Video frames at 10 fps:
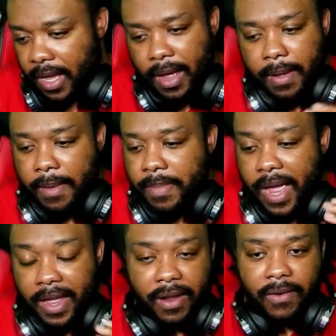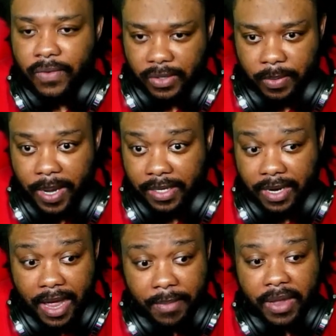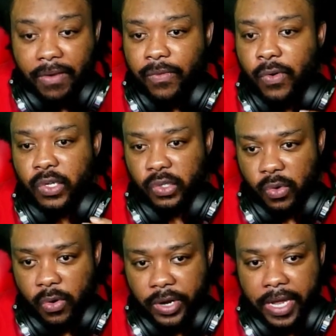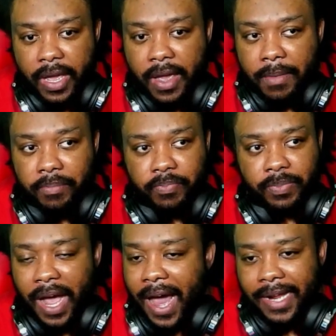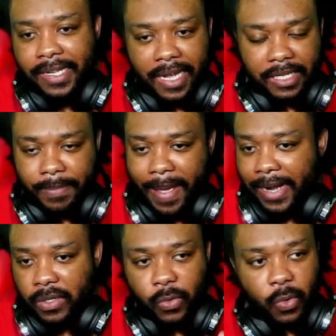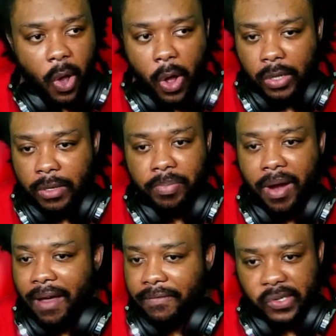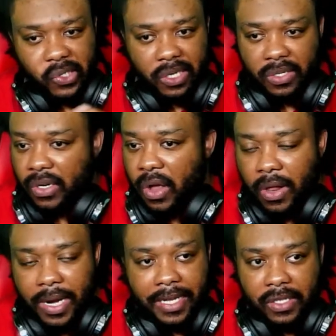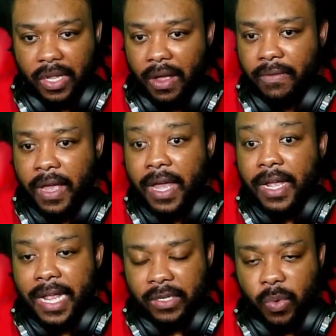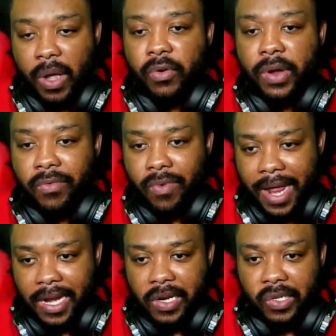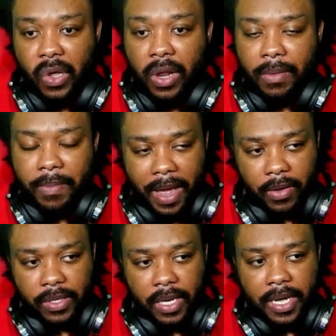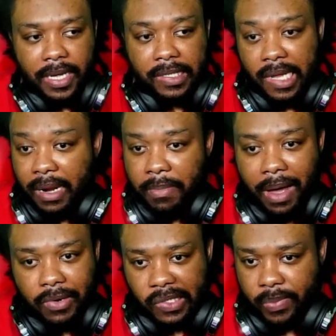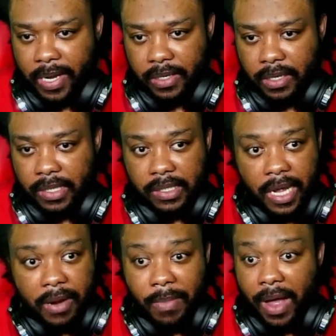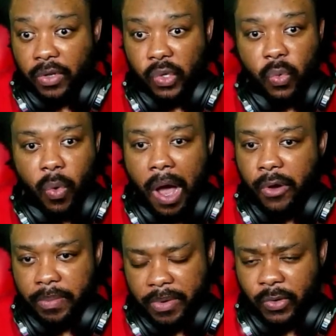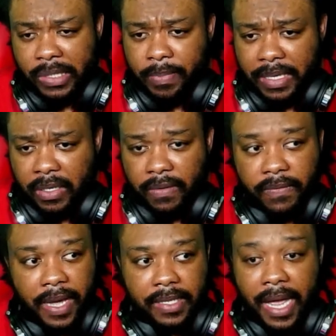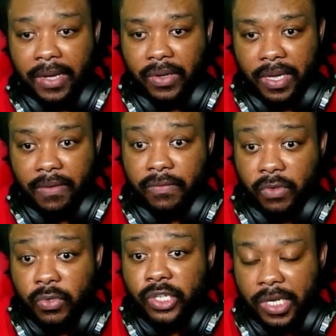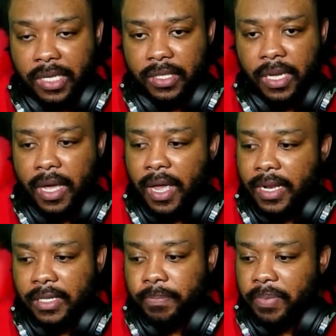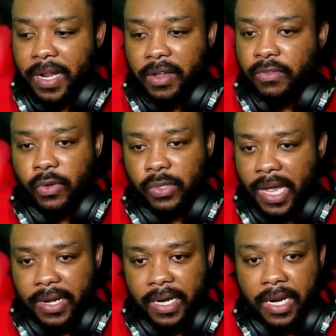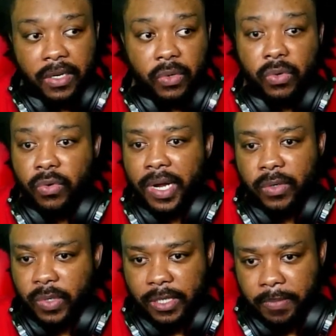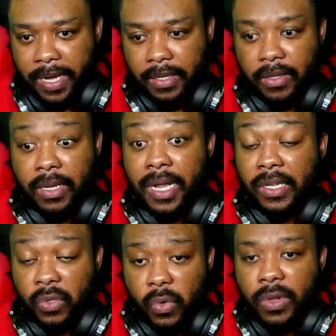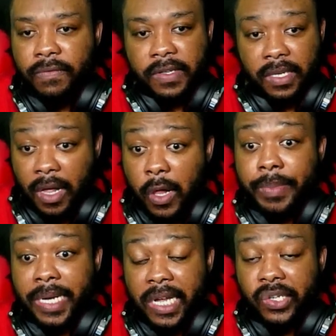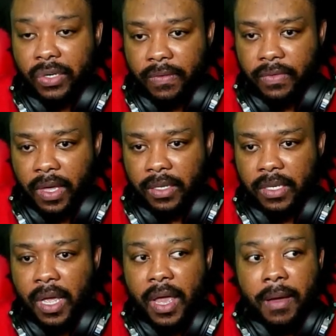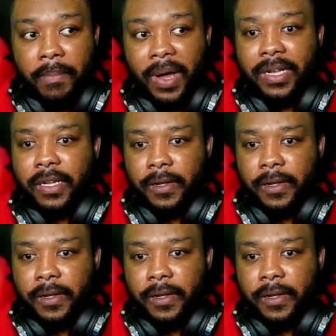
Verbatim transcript: I'm not here for the spectacle. I'm here for the story. Tie things back to all the prophecies and all that stuff. That's what great writing is all about. It's not about the spectacle. It's not about you wowing me with special effects. I could give two shits. There's plenty of shows out there that do great with spectacle, and that's cool if it's a culmination of things. But